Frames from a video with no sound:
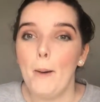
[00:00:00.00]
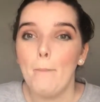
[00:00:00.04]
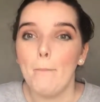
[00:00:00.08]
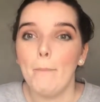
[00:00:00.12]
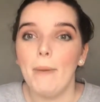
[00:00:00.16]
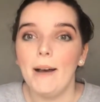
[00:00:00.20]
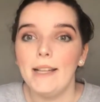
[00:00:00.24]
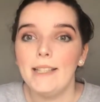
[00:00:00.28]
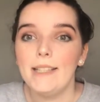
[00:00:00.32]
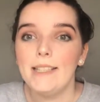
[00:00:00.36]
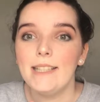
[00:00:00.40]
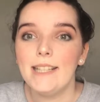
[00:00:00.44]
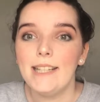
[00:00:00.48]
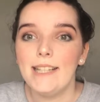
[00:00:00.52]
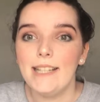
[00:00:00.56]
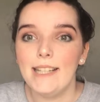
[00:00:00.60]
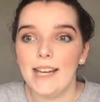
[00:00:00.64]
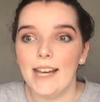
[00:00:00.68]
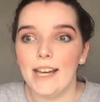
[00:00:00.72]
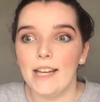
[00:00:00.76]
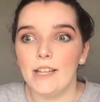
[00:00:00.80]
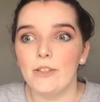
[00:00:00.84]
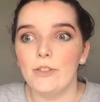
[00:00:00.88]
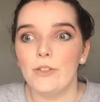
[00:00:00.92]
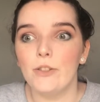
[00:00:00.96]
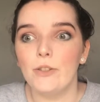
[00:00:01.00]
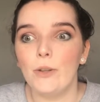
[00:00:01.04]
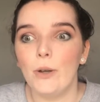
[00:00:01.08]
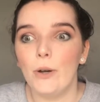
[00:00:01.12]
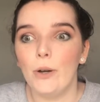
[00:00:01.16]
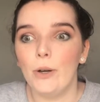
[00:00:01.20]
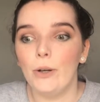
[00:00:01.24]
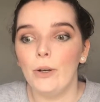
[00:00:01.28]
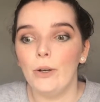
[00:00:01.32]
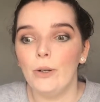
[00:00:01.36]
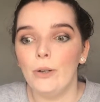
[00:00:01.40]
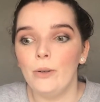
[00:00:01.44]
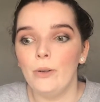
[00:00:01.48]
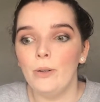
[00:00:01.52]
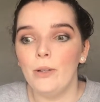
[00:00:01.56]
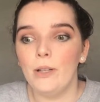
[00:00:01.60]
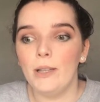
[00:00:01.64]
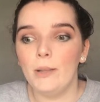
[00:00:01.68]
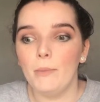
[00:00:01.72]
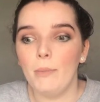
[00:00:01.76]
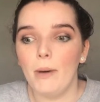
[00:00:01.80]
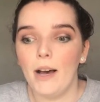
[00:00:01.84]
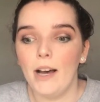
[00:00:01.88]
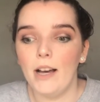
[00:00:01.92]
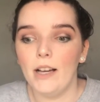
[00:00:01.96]
But yeah, so in
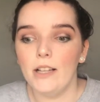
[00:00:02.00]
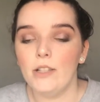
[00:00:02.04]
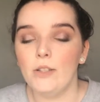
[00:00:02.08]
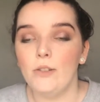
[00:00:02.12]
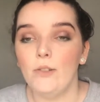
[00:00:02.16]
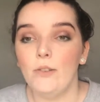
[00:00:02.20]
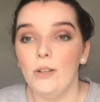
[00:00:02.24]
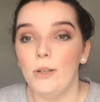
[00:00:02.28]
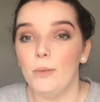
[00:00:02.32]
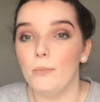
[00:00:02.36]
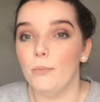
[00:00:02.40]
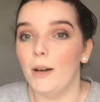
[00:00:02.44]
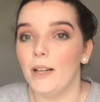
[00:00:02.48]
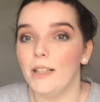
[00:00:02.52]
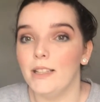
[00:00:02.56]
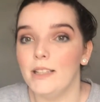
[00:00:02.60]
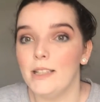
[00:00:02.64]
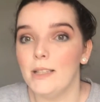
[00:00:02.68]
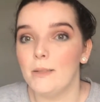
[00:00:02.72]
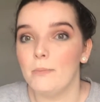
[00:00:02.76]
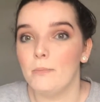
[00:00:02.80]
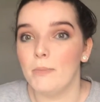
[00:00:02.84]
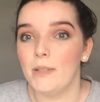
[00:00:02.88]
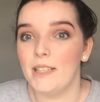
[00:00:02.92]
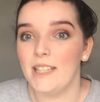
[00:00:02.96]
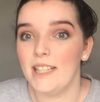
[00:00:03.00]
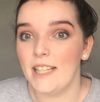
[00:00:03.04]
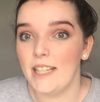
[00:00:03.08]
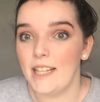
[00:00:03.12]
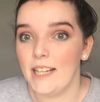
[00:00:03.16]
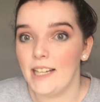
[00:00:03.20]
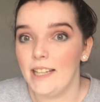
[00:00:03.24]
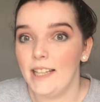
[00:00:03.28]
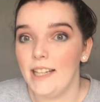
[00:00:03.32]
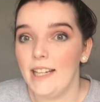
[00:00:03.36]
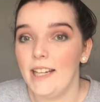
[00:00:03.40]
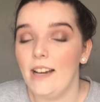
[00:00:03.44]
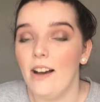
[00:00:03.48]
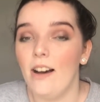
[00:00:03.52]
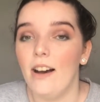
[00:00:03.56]
the past few months particularly,